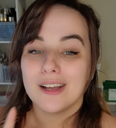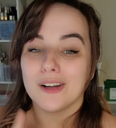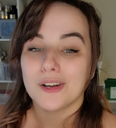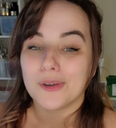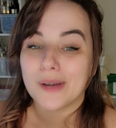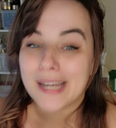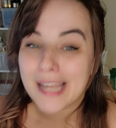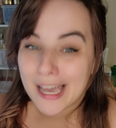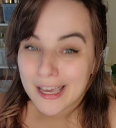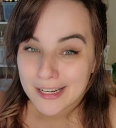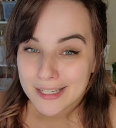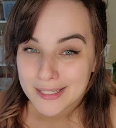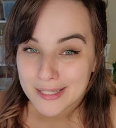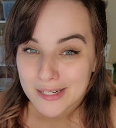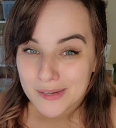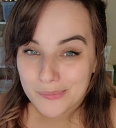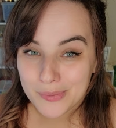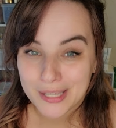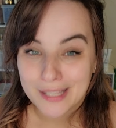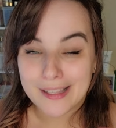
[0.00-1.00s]
Great Head is
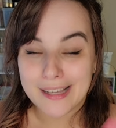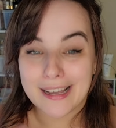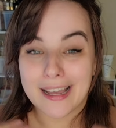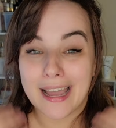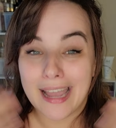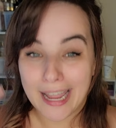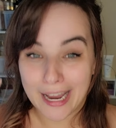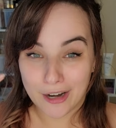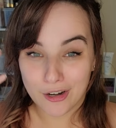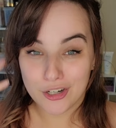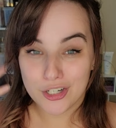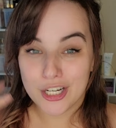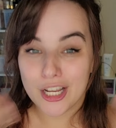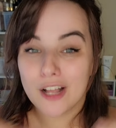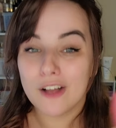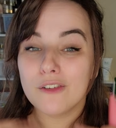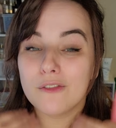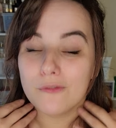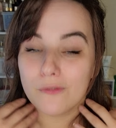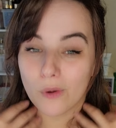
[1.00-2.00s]
gonna be like a hair
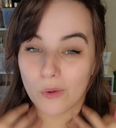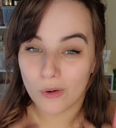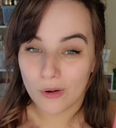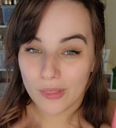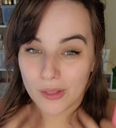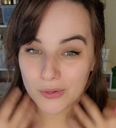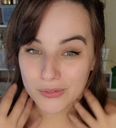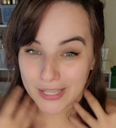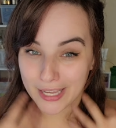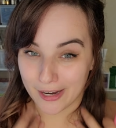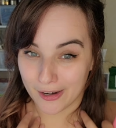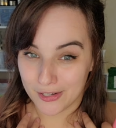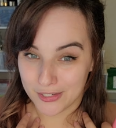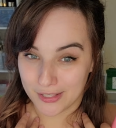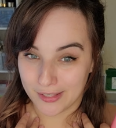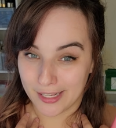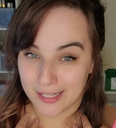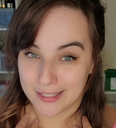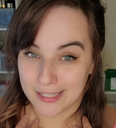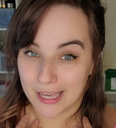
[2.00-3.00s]
gel for those hairs on
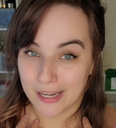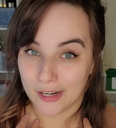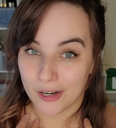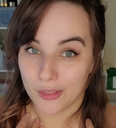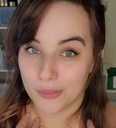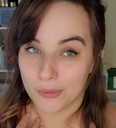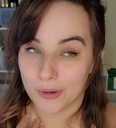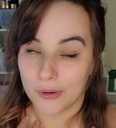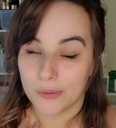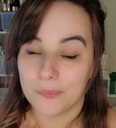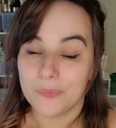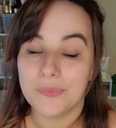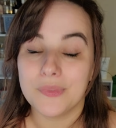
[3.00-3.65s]
the inside of your throat.